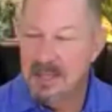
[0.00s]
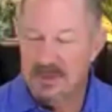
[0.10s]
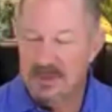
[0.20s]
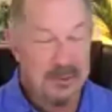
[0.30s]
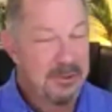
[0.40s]

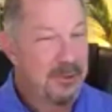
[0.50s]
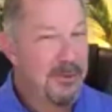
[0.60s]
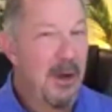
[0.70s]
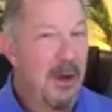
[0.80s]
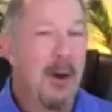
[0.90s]
who's the next
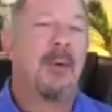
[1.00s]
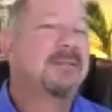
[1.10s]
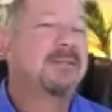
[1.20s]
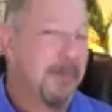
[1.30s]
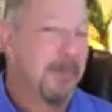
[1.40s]
person you know
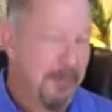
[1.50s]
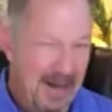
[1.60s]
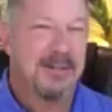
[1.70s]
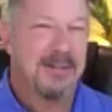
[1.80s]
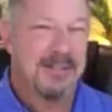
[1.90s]
that wants to
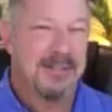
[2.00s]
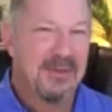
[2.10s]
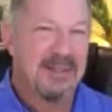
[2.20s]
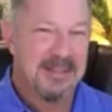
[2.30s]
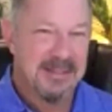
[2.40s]
buy or
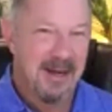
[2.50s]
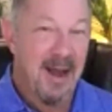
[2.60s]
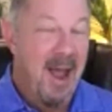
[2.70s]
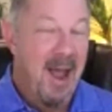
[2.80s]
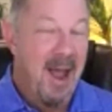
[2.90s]
sell real
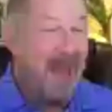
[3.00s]
estate?